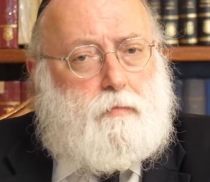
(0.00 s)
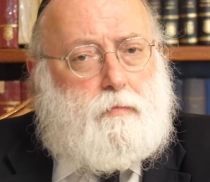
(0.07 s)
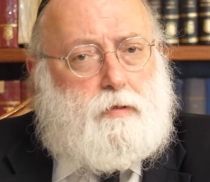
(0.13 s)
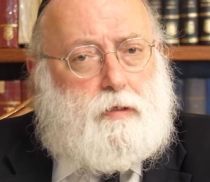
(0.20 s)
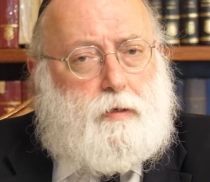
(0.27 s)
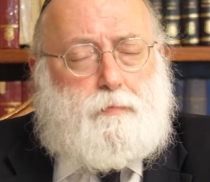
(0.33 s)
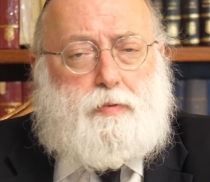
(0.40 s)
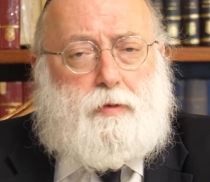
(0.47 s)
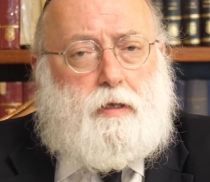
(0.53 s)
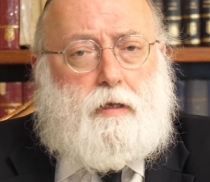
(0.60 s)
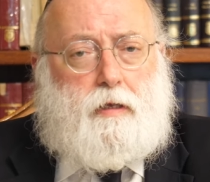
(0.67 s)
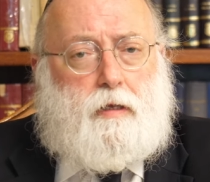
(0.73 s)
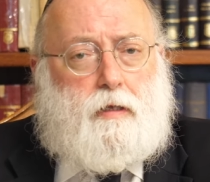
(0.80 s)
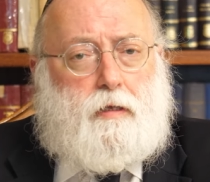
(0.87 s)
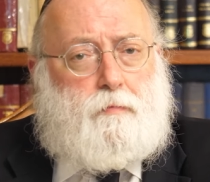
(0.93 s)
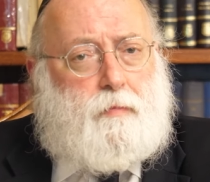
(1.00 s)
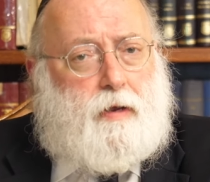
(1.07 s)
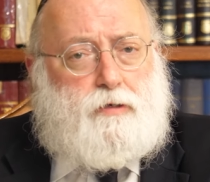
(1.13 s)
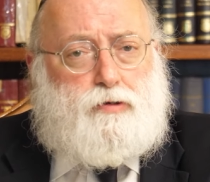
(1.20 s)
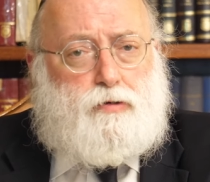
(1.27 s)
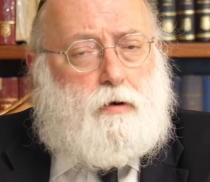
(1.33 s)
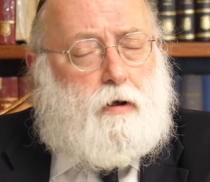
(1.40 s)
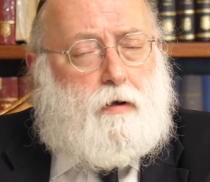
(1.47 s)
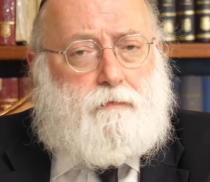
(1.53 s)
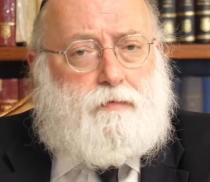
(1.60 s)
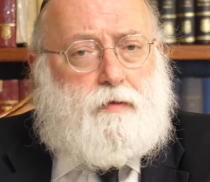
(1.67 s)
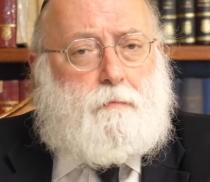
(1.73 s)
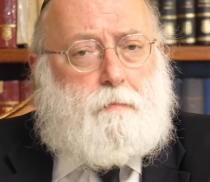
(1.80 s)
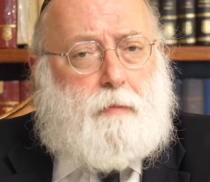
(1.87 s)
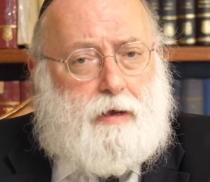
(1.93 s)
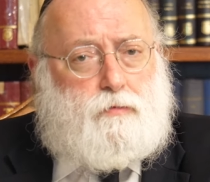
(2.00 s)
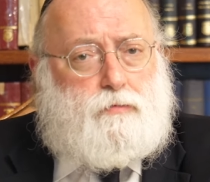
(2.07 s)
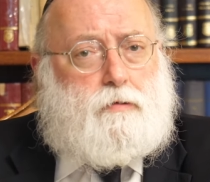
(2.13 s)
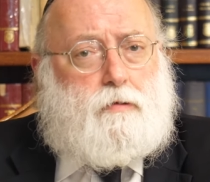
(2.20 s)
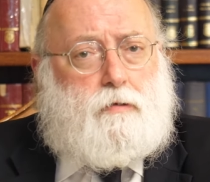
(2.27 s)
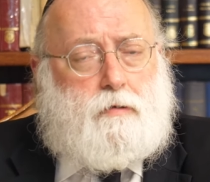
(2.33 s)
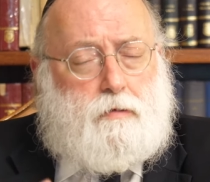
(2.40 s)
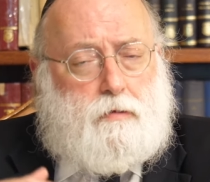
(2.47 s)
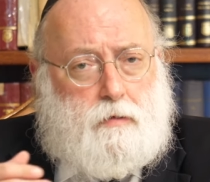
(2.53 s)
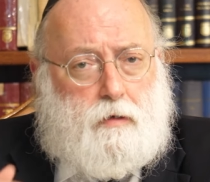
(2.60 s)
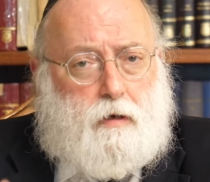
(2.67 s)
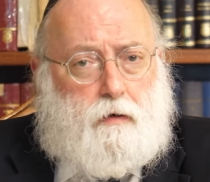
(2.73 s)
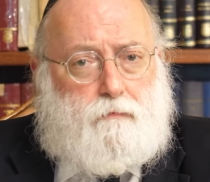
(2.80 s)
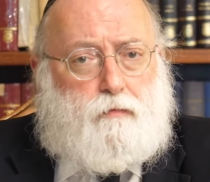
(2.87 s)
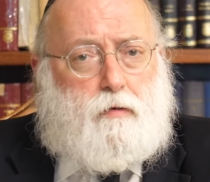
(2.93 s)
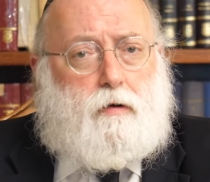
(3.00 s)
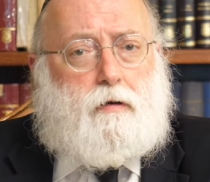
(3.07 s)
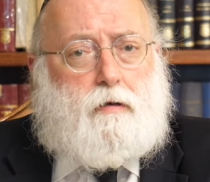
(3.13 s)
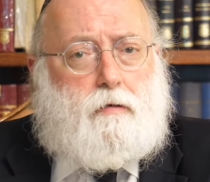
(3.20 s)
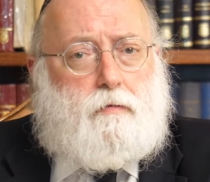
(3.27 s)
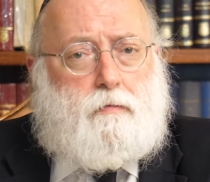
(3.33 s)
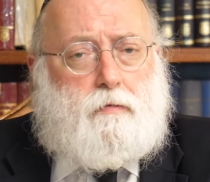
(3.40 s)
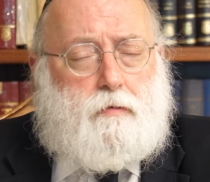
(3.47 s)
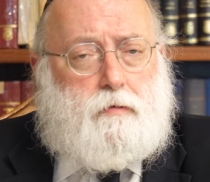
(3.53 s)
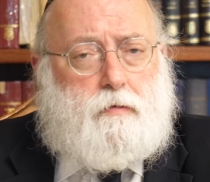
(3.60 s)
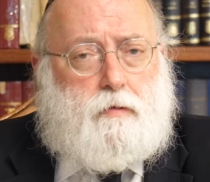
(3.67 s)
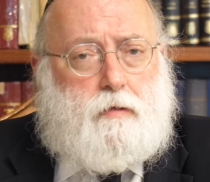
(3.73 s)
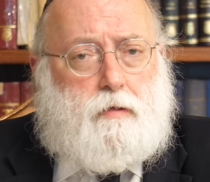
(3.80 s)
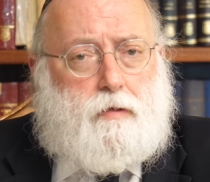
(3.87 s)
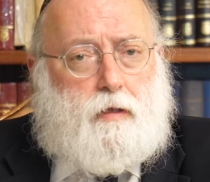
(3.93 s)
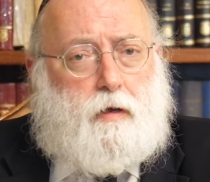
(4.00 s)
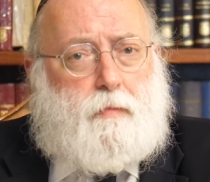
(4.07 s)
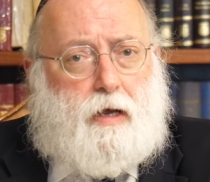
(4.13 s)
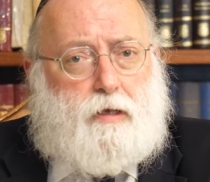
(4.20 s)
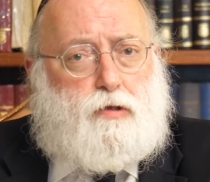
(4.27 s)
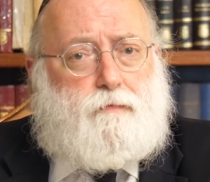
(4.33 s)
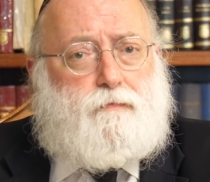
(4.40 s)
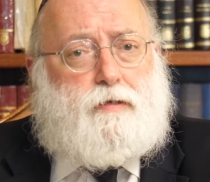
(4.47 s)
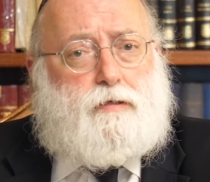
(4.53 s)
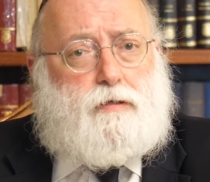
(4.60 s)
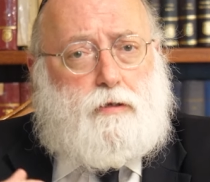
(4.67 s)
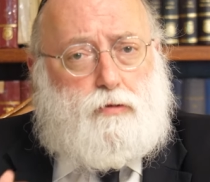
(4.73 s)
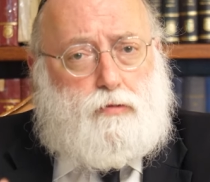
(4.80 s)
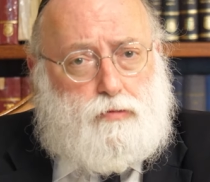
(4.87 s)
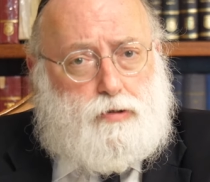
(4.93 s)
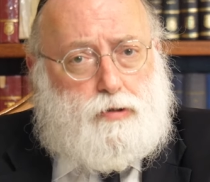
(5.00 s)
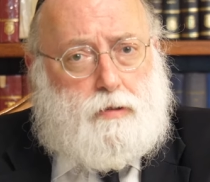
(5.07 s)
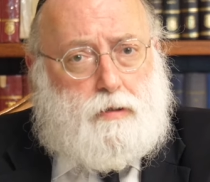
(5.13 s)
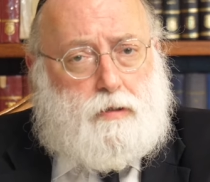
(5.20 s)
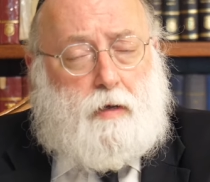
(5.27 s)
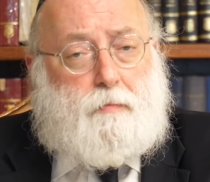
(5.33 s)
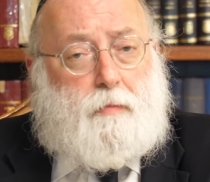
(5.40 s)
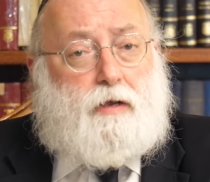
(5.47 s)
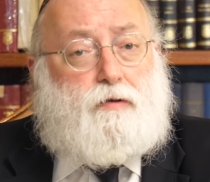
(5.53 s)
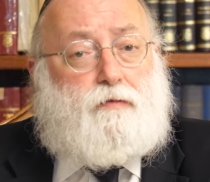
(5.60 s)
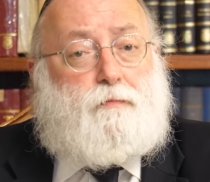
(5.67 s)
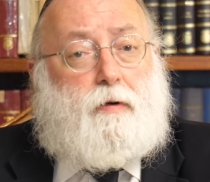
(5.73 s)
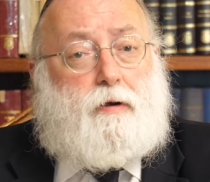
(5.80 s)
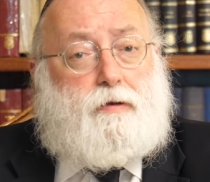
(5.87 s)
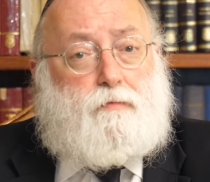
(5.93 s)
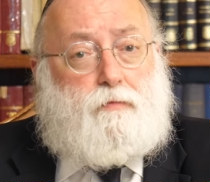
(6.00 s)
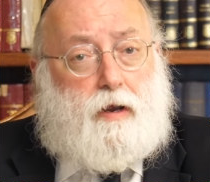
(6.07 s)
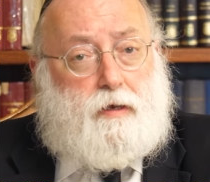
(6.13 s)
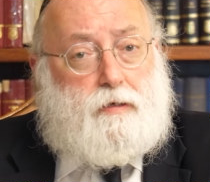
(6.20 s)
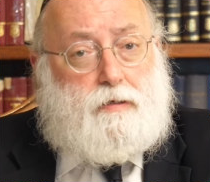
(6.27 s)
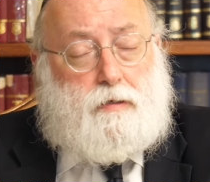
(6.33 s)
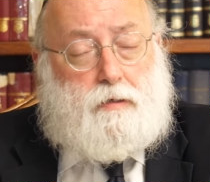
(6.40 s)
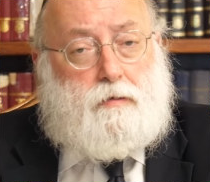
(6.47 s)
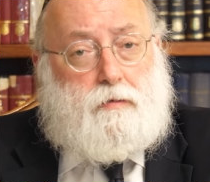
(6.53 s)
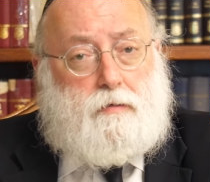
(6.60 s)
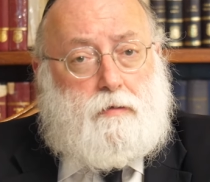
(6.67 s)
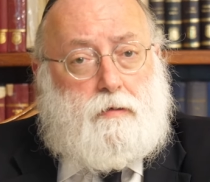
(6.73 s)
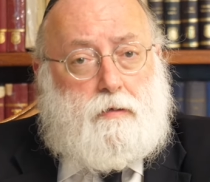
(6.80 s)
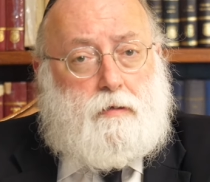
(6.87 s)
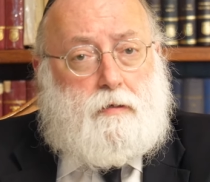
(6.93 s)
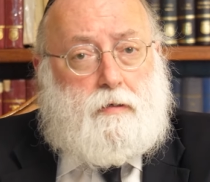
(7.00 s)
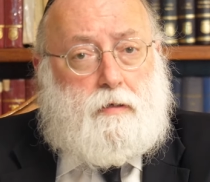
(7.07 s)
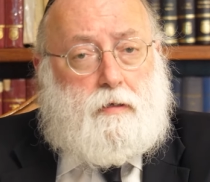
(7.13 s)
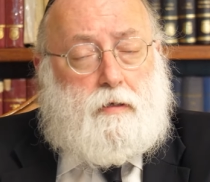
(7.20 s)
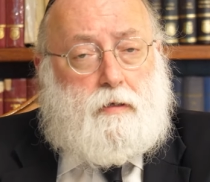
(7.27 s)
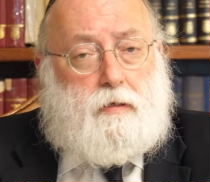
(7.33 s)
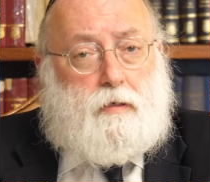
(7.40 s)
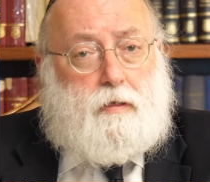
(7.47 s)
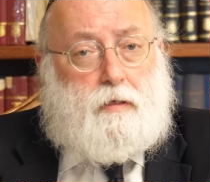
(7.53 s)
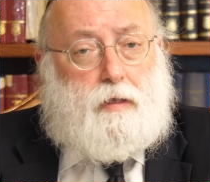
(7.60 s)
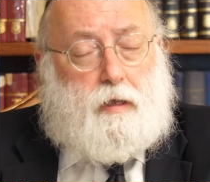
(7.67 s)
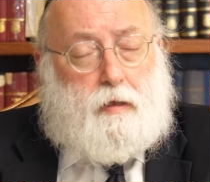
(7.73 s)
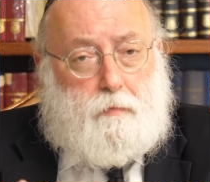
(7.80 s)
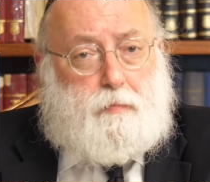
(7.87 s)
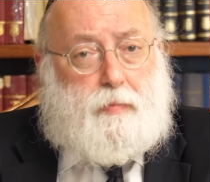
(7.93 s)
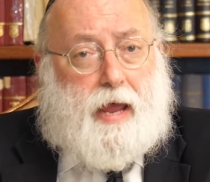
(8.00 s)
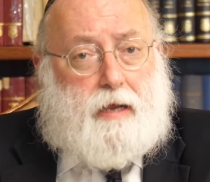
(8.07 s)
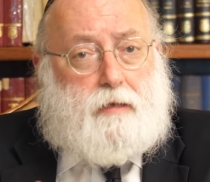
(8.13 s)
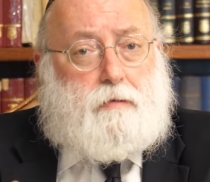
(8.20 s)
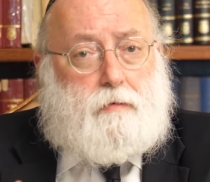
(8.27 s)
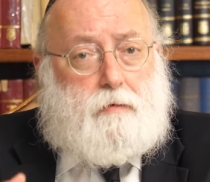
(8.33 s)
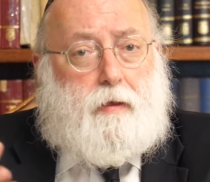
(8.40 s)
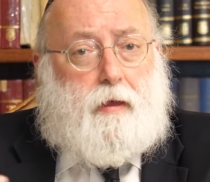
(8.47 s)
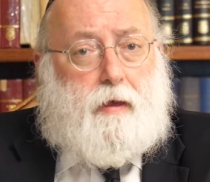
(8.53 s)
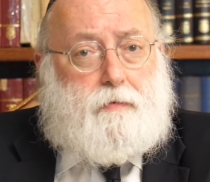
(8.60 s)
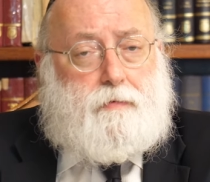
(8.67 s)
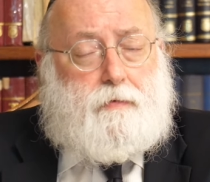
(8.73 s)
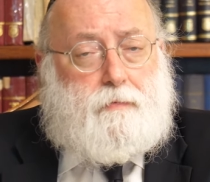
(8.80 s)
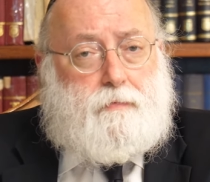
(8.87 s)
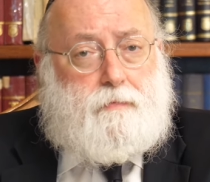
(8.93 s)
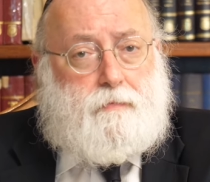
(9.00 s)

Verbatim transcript: simply a measure of the amount of work, the amount of institutions, the amount of money raised, the impact he's had